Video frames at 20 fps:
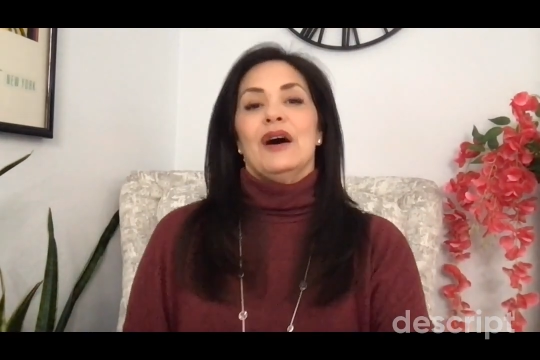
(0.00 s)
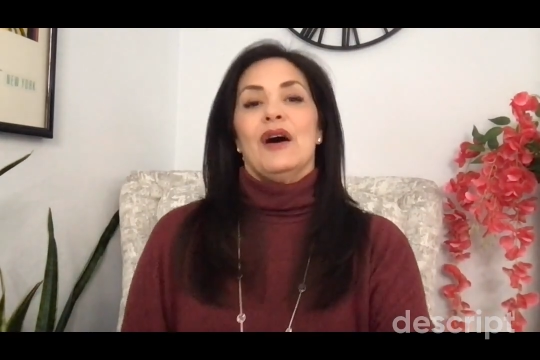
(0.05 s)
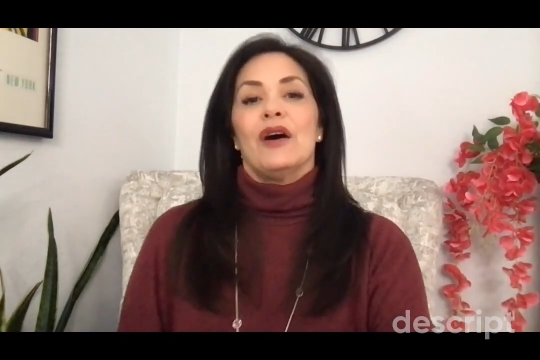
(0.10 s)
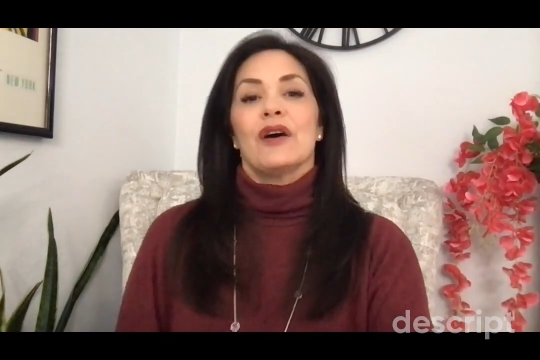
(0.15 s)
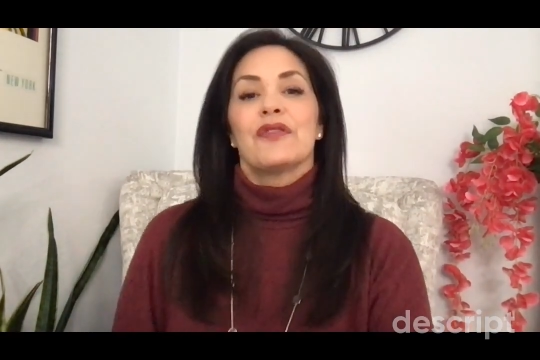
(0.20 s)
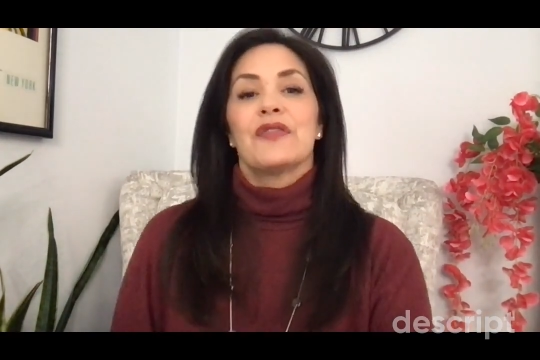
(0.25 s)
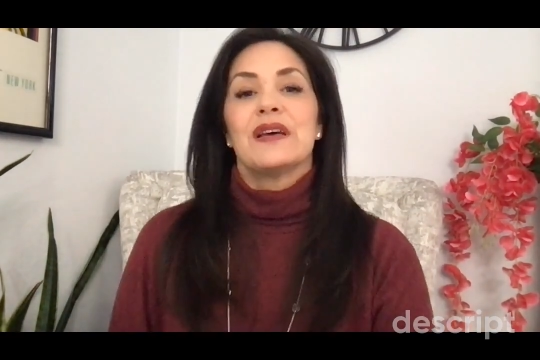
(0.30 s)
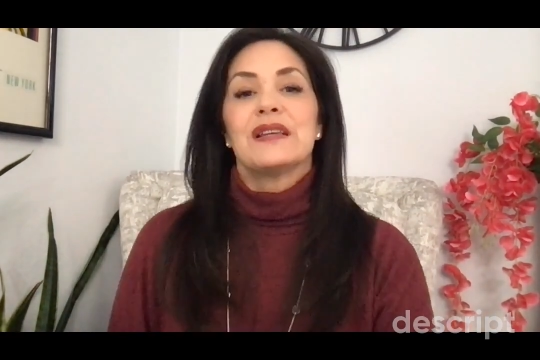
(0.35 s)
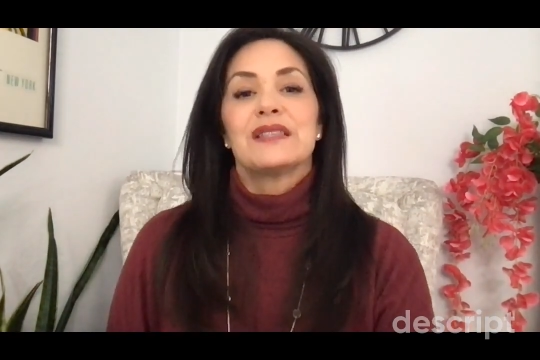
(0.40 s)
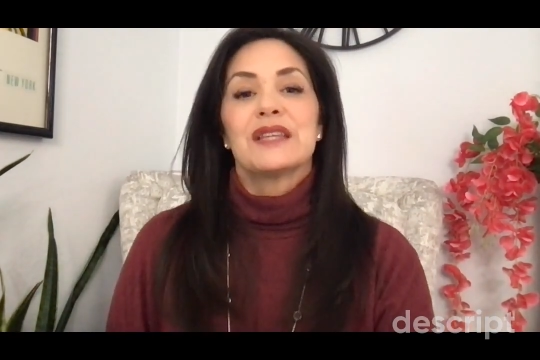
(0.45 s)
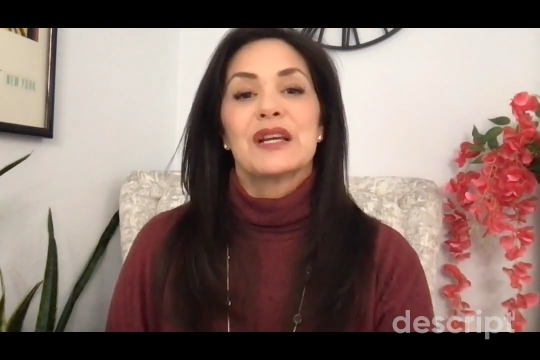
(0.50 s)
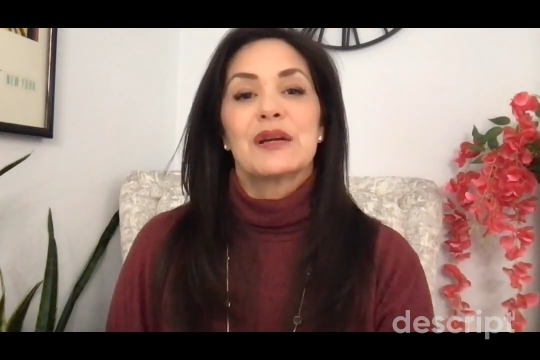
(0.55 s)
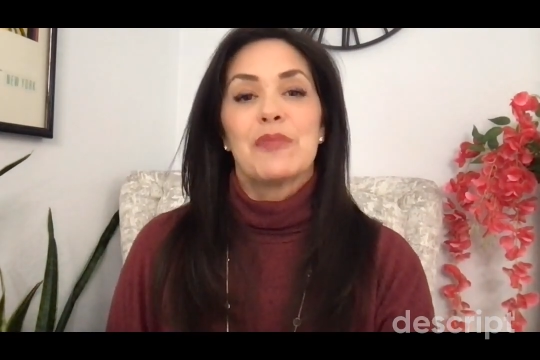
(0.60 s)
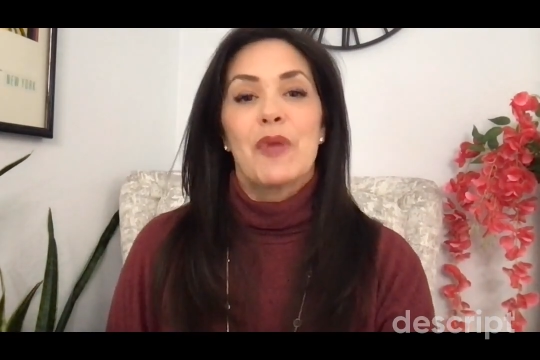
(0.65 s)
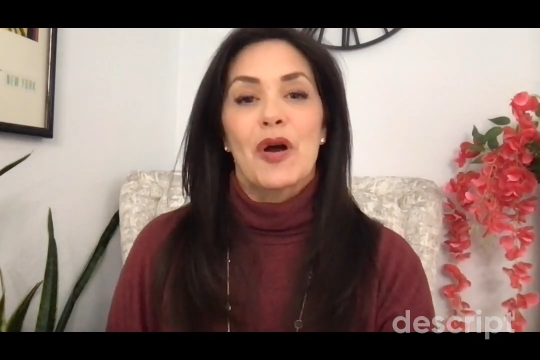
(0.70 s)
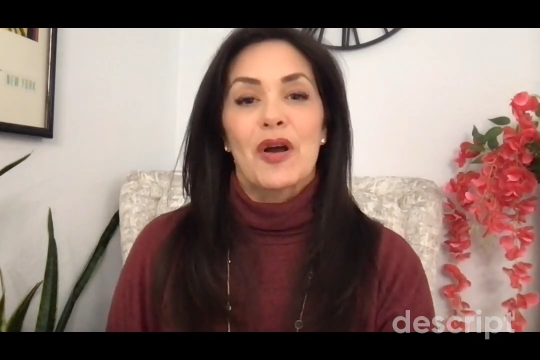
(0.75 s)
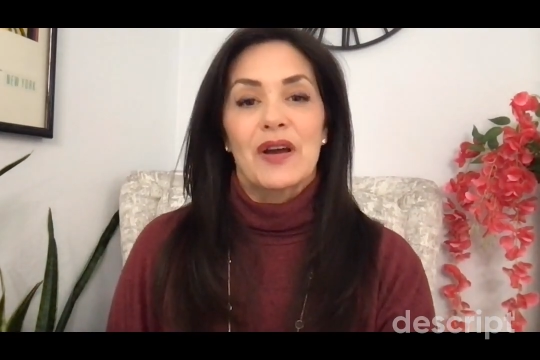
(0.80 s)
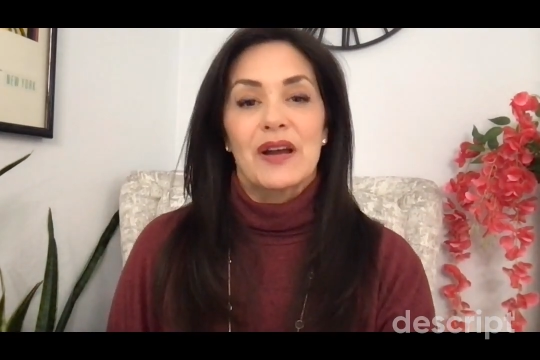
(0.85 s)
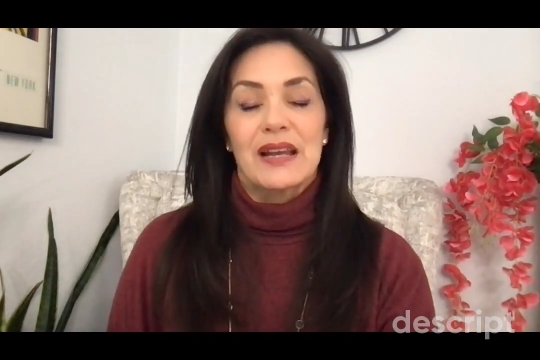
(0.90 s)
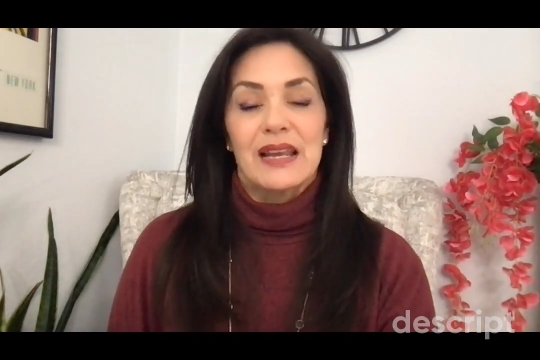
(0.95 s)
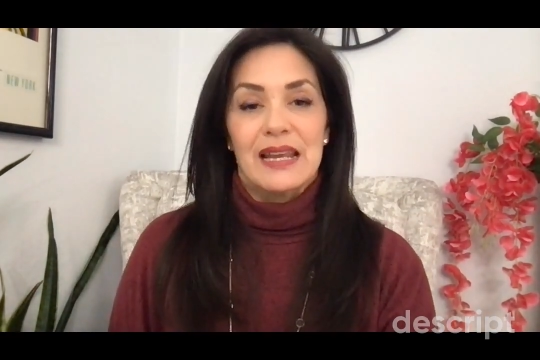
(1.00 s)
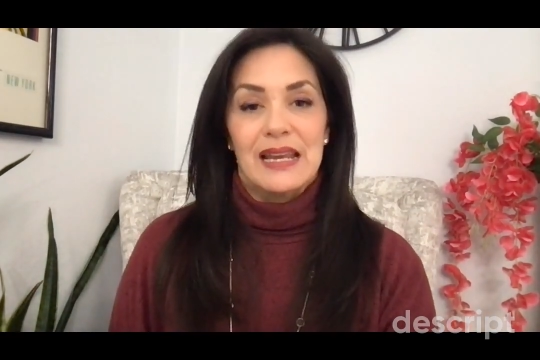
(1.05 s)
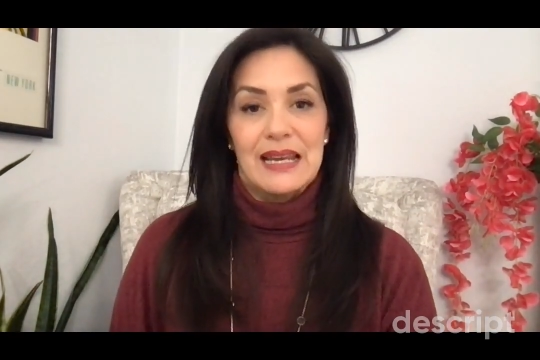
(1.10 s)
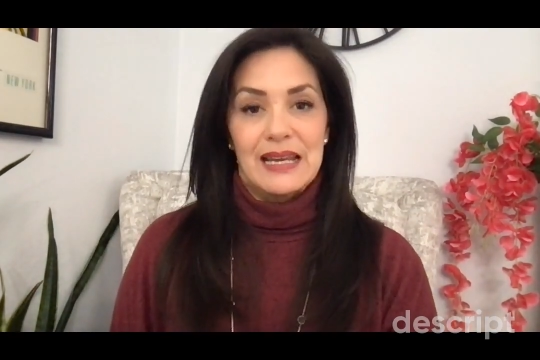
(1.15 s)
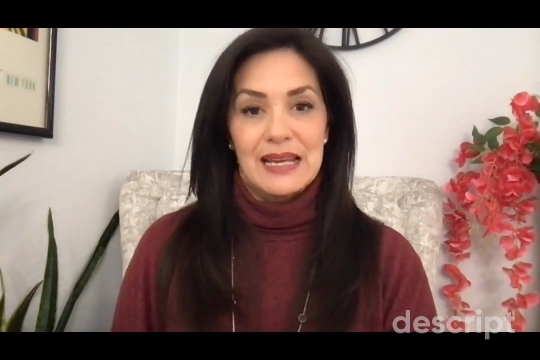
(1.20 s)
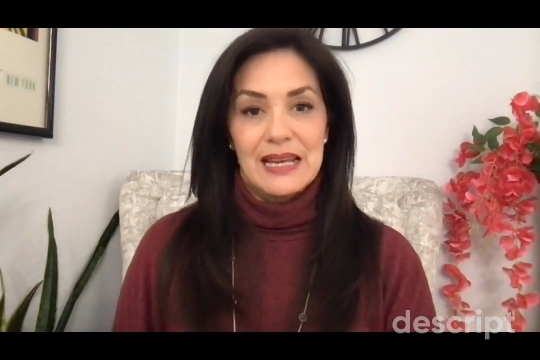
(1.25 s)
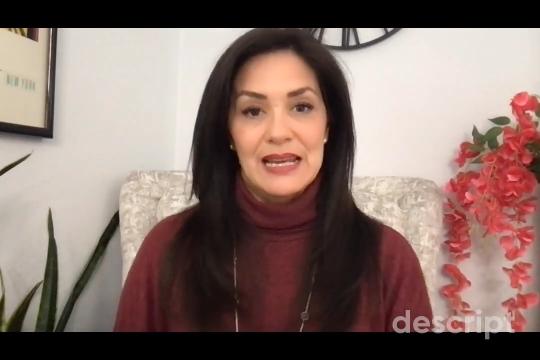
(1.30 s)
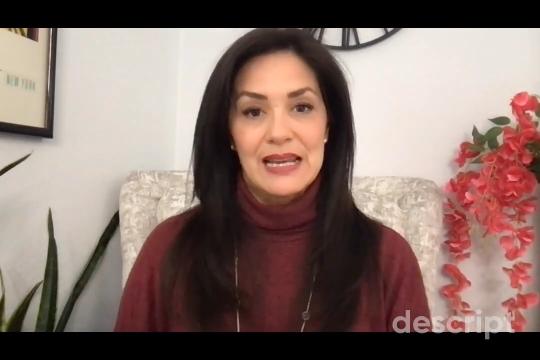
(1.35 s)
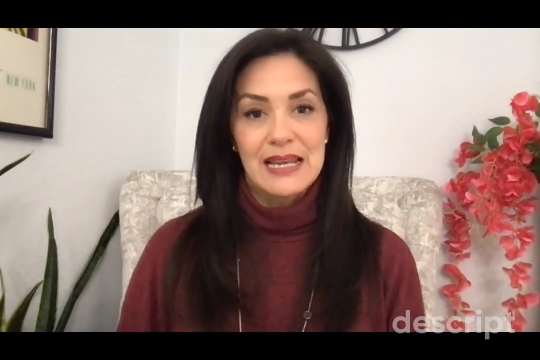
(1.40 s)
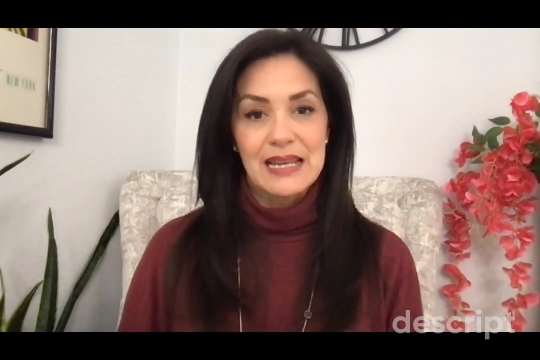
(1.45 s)
authentic
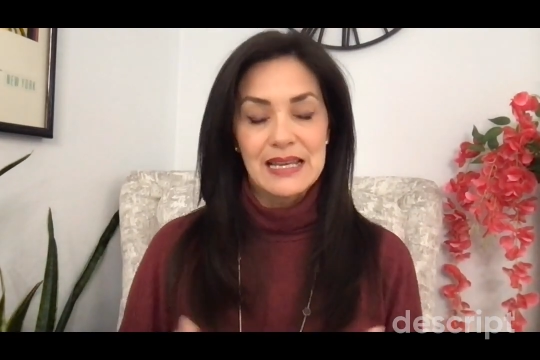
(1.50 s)
marketing